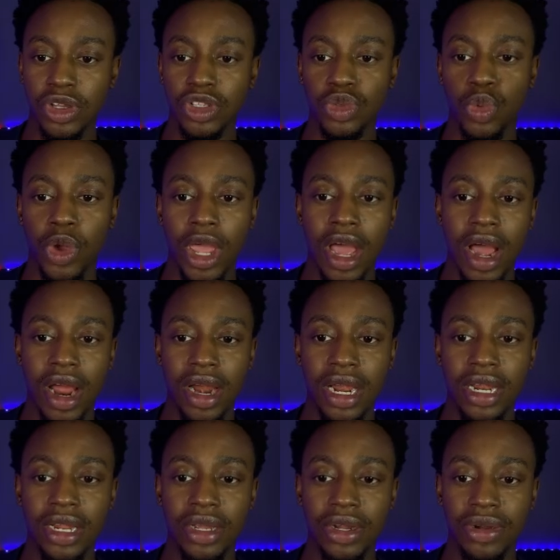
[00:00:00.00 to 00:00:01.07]
because we are
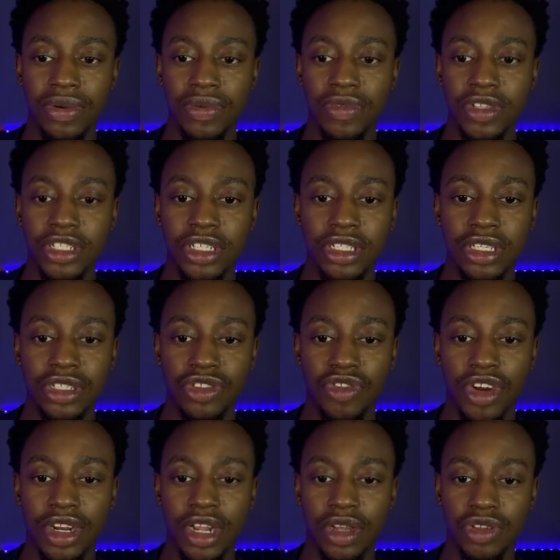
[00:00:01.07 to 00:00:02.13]
in a resistance
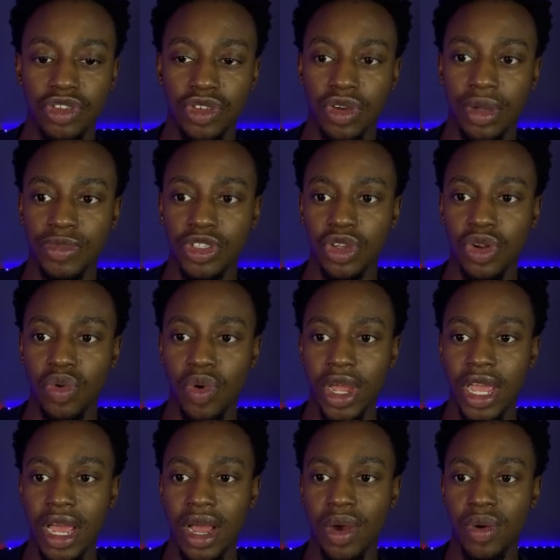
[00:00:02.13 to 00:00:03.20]
right now. So I'm just gonna
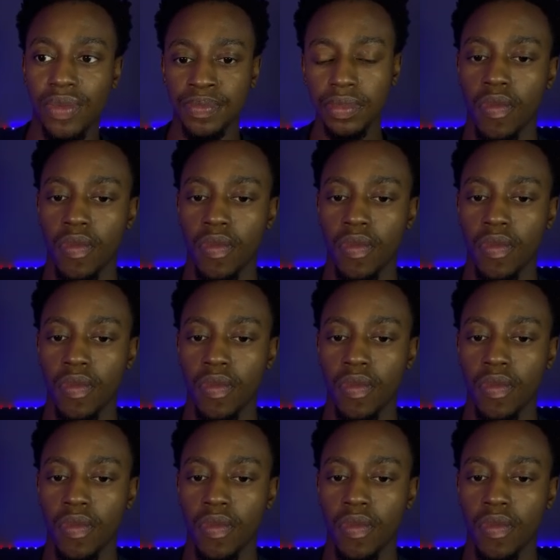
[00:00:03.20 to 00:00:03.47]
wait out.